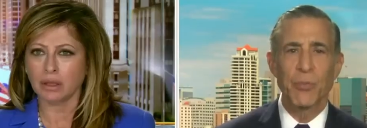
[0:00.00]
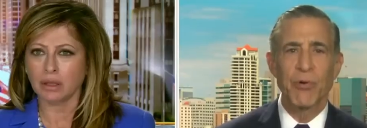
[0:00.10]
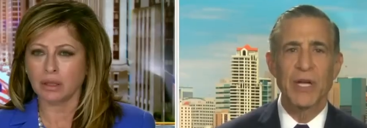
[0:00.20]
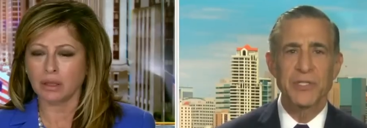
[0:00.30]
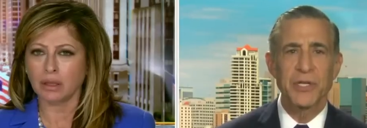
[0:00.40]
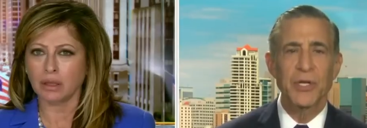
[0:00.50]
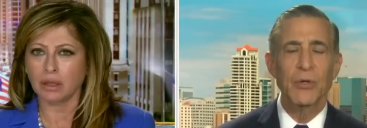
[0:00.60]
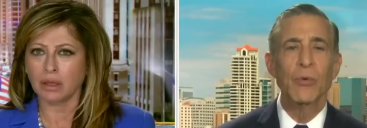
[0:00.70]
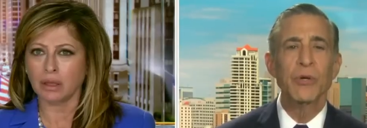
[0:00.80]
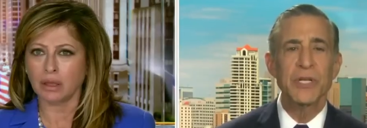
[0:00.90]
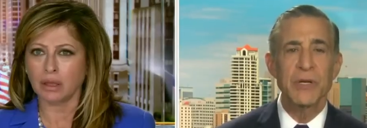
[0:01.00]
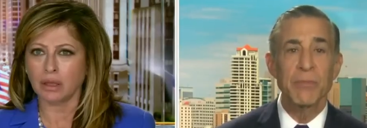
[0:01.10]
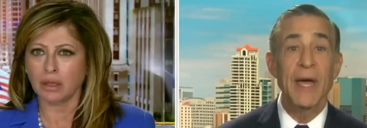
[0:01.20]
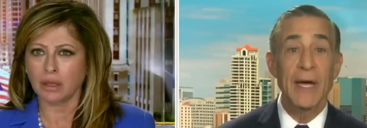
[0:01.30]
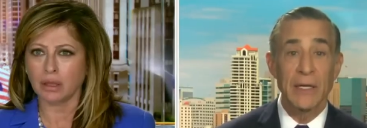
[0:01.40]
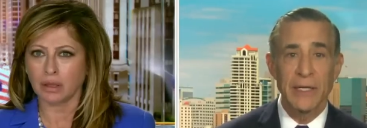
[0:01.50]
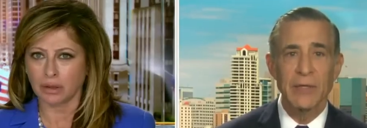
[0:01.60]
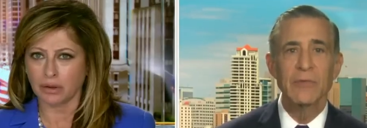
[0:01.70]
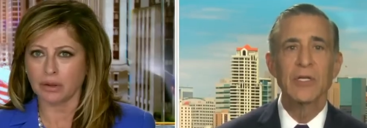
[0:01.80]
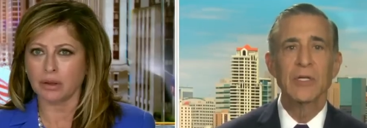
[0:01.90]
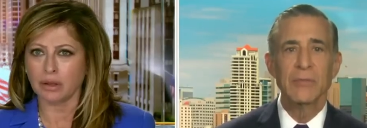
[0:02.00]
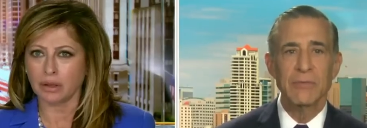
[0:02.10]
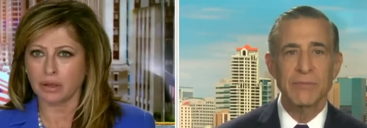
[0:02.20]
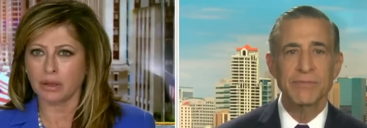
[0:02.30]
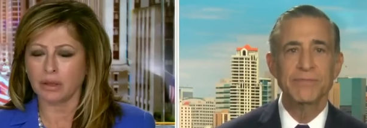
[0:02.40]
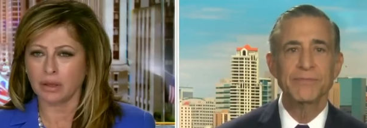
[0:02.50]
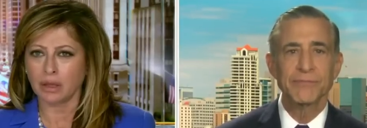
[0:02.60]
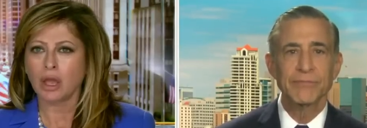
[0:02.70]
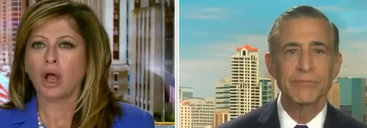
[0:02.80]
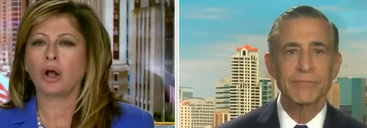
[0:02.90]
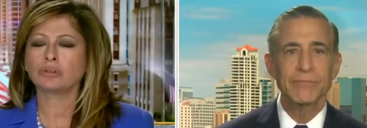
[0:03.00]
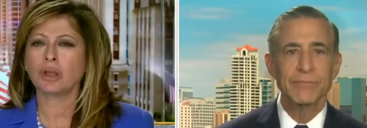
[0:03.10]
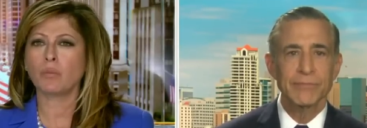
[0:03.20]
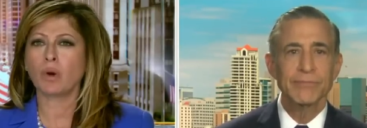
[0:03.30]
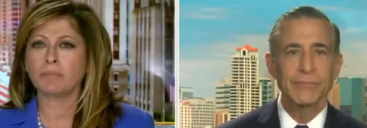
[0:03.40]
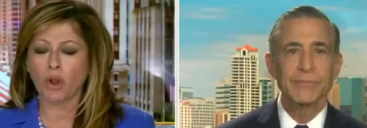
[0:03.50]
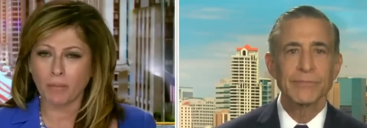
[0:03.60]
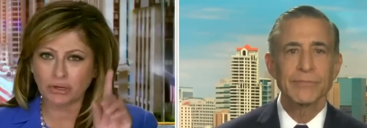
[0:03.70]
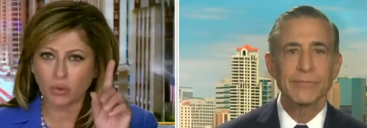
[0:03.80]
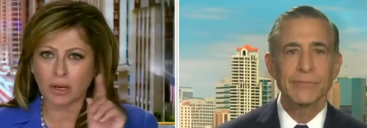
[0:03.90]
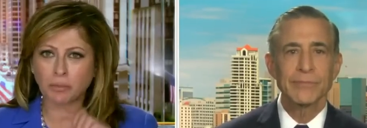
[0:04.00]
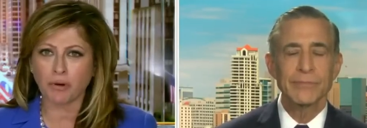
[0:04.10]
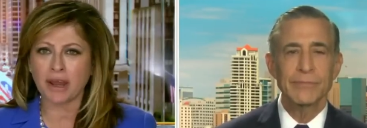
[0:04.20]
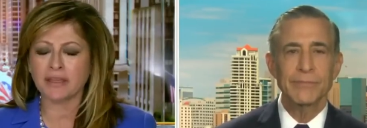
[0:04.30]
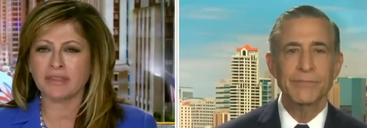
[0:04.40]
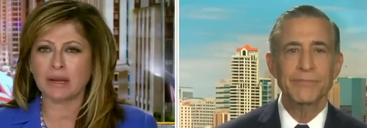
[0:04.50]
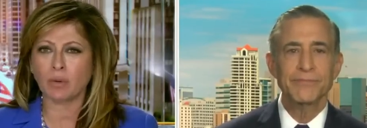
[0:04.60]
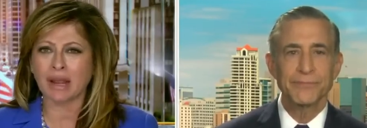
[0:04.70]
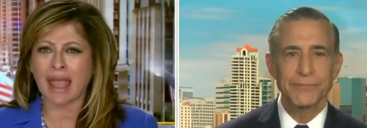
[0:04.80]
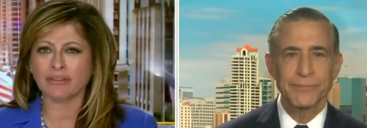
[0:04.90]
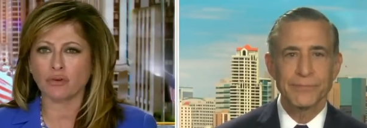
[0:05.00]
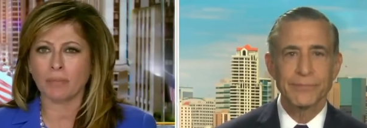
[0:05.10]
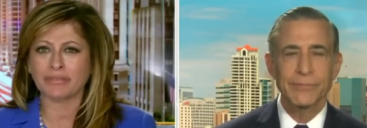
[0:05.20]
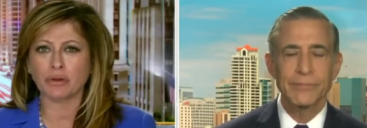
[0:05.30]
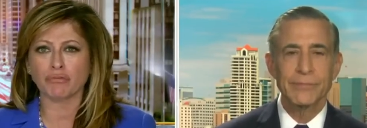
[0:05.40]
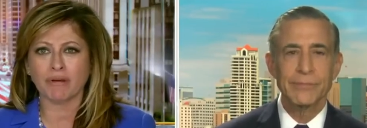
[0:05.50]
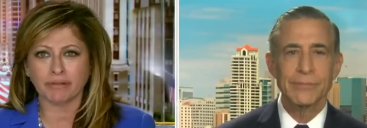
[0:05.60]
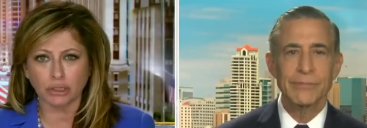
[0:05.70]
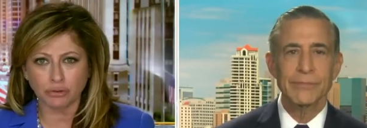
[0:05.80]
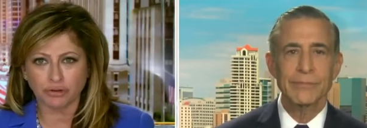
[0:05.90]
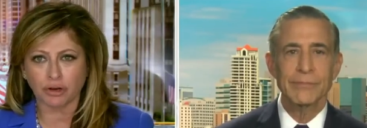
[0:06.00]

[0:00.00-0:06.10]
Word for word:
Speaker 1: prosecutor. We need him badly.
Speaker 2: Hold on one moment, quick break, and then I want to ask you about the revolution